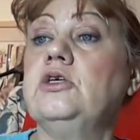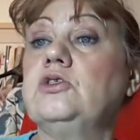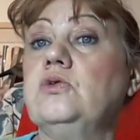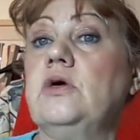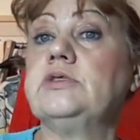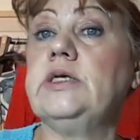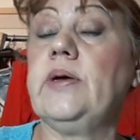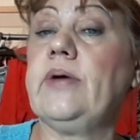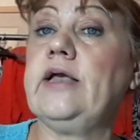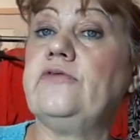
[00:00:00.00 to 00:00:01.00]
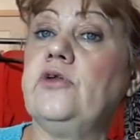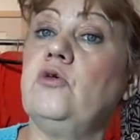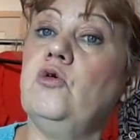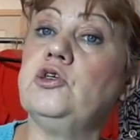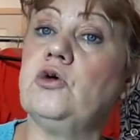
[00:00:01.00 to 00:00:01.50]
So I'll say bye bye for now.
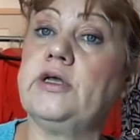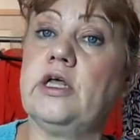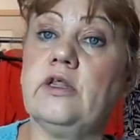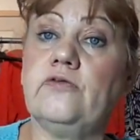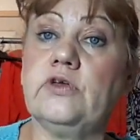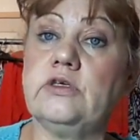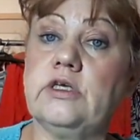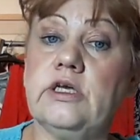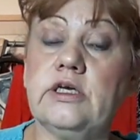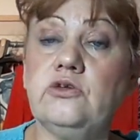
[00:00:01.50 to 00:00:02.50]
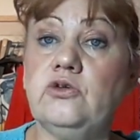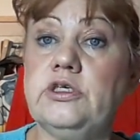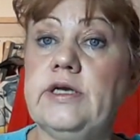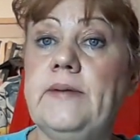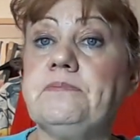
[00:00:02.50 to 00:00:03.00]
Hope you've all had a lovely new
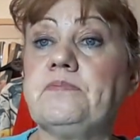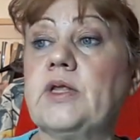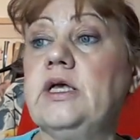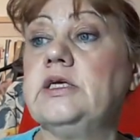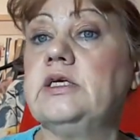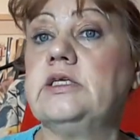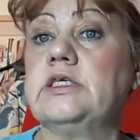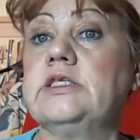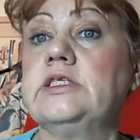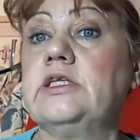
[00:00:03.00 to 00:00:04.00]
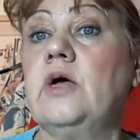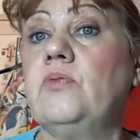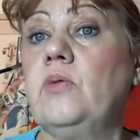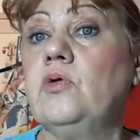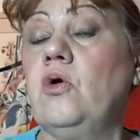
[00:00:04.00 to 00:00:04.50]
year. As I said,
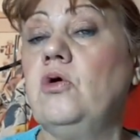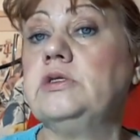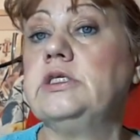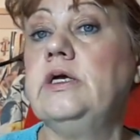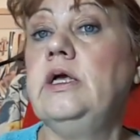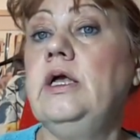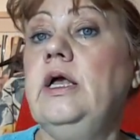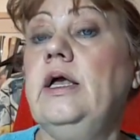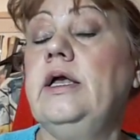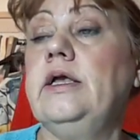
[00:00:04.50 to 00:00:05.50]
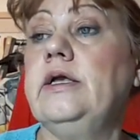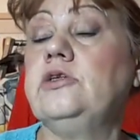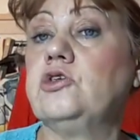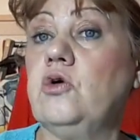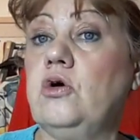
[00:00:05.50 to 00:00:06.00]
start public holiday
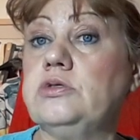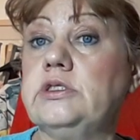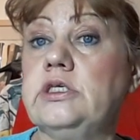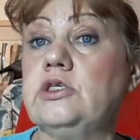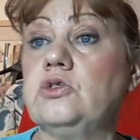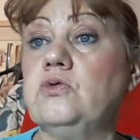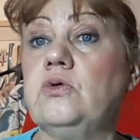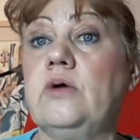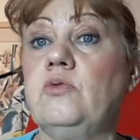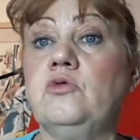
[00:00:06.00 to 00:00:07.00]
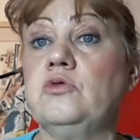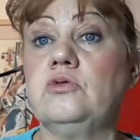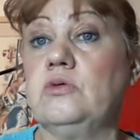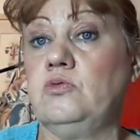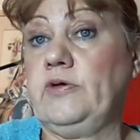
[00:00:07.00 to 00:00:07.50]
in Scotland today, so
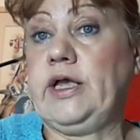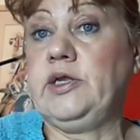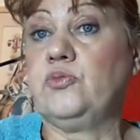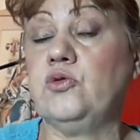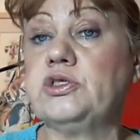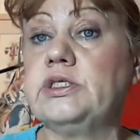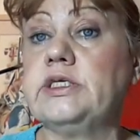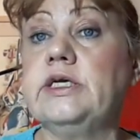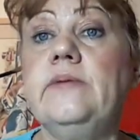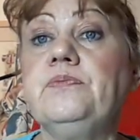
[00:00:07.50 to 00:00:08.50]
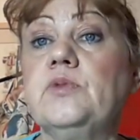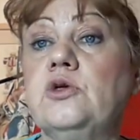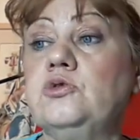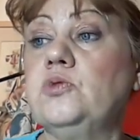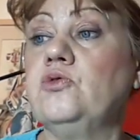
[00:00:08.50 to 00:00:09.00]
I won't get any post today.
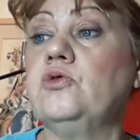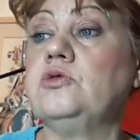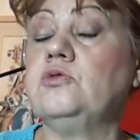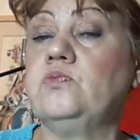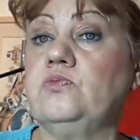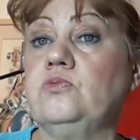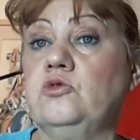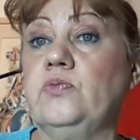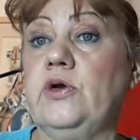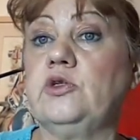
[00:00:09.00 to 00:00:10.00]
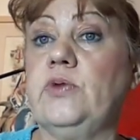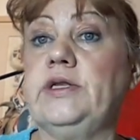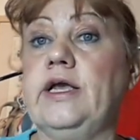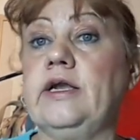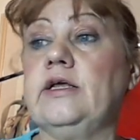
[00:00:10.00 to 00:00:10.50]
So the doorbell had
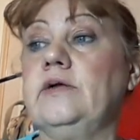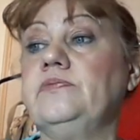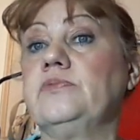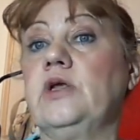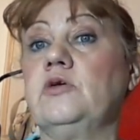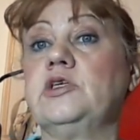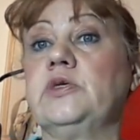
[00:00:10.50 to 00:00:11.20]
went earlier. I got